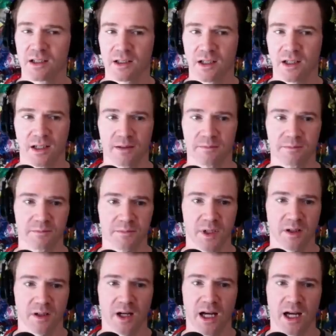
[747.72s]
how
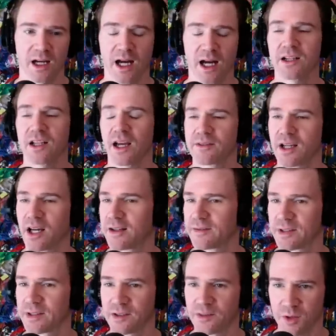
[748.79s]
do you have
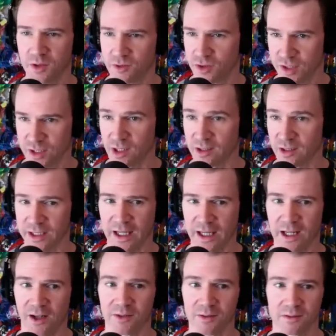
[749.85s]
confidence when you're just starting
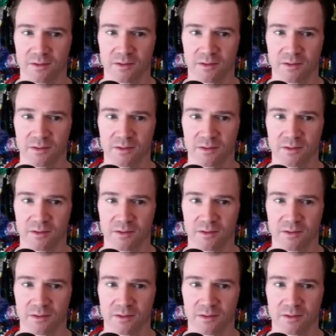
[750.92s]
out?